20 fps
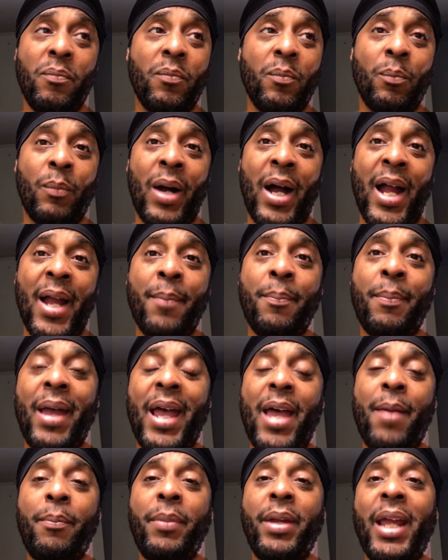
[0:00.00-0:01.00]
My
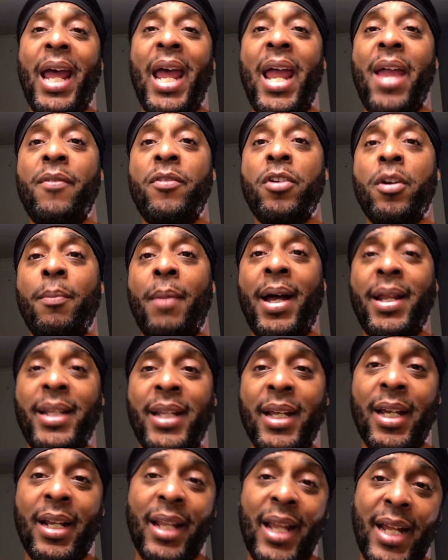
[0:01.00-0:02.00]
bad behavior, my
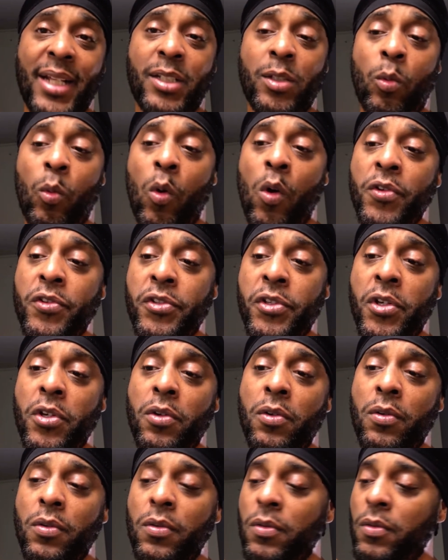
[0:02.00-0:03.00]
neglect towards you